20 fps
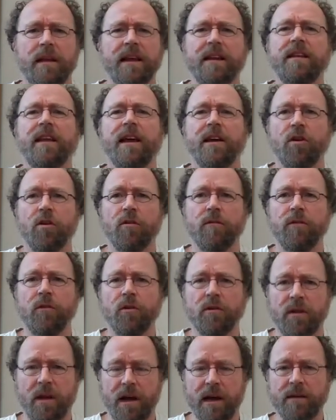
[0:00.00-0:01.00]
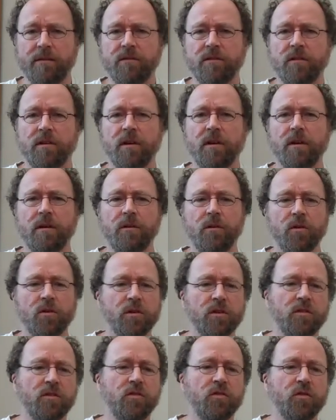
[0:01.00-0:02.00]
they take over your lives you
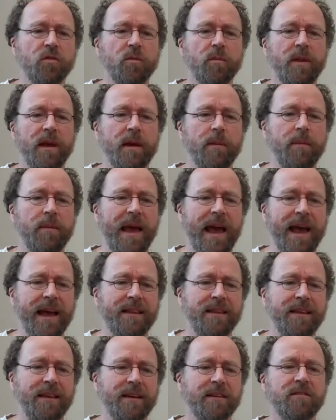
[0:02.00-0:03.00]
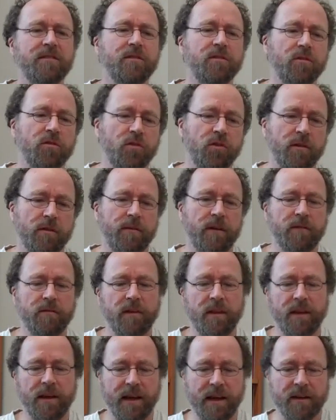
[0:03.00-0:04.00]
consume them at the exclusion of
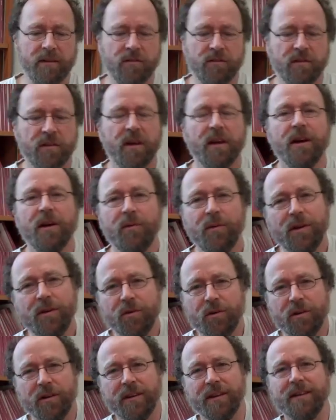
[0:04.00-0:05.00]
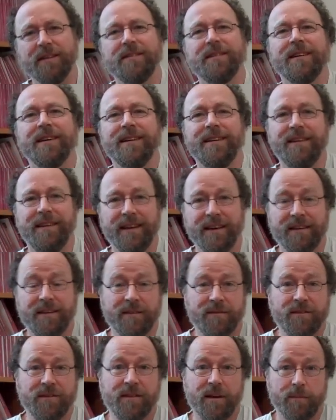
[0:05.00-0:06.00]
everything else. We call these
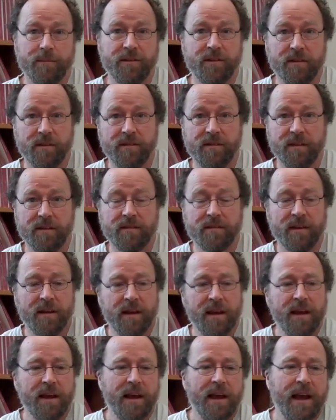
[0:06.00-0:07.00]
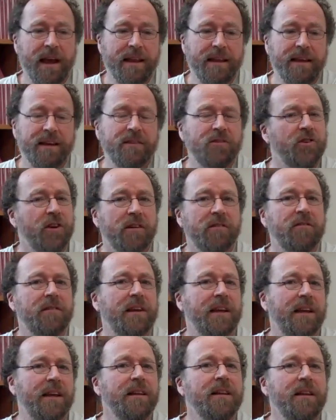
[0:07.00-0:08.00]
addictive substances. And they're
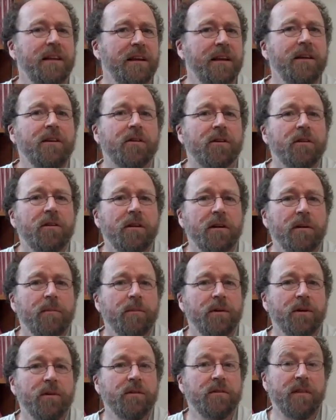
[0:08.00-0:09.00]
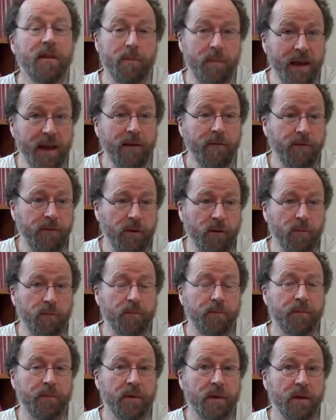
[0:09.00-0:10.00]
generally illegal because they're bad for you.
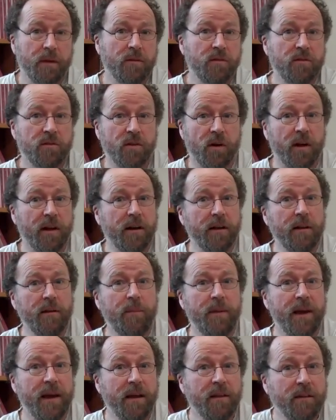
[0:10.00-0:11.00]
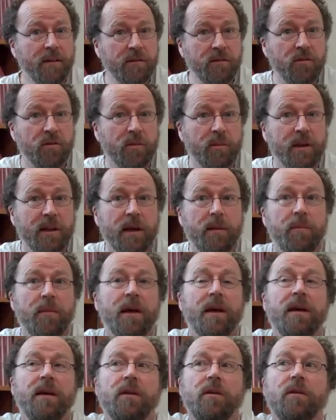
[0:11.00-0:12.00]
You start on the path consuming them